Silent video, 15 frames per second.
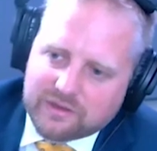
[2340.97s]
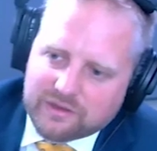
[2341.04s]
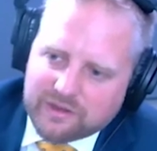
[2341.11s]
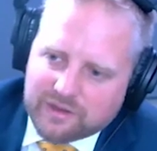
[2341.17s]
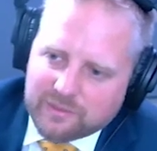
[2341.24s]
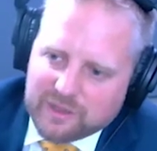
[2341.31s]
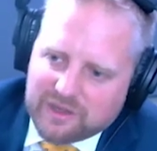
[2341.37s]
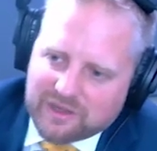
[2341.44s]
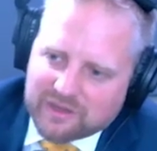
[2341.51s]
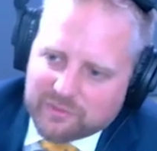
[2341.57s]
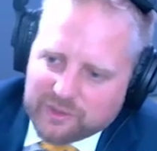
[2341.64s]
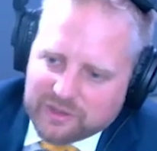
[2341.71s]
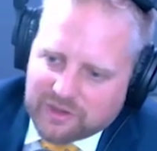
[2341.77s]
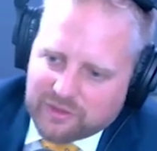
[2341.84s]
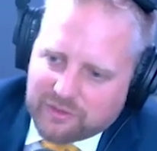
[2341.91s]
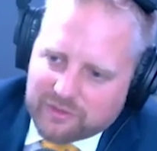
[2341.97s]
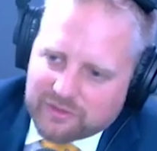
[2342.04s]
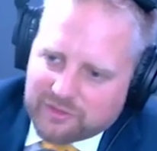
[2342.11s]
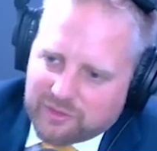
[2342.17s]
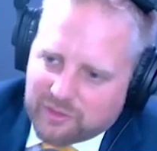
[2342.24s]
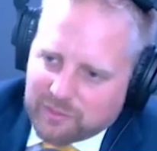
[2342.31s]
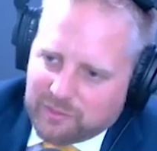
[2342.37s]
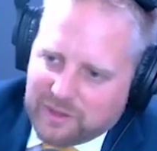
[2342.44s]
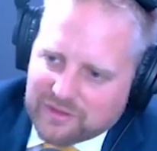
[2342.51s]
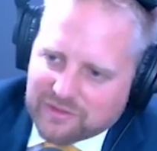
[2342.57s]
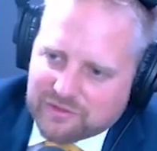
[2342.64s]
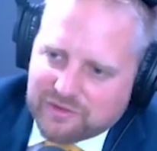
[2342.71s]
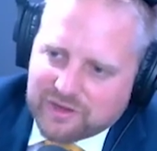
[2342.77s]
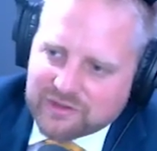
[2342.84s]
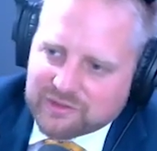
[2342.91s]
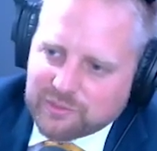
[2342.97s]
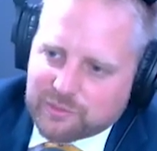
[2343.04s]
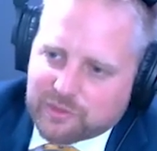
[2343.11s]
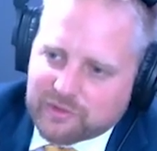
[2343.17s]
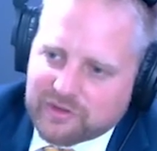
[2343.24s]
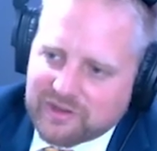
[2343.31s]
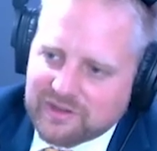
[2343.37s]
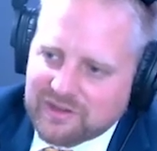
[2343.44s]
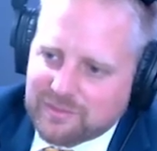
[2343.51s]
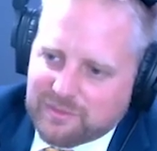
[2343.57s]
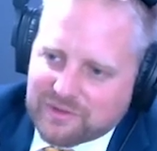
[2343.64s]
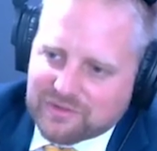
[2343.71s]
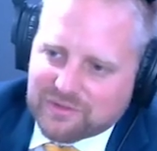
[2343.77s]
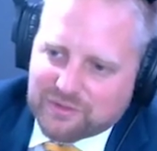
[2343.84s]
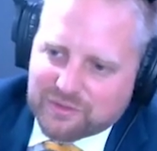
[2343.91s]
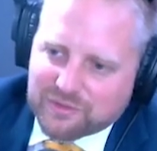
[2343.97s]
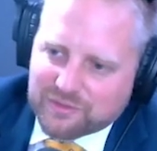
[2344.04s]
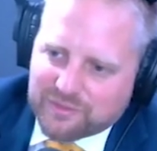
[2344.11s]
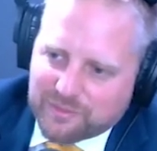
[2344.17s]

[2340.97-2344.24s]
I mean, like with Orban trying to portray him as sort of some.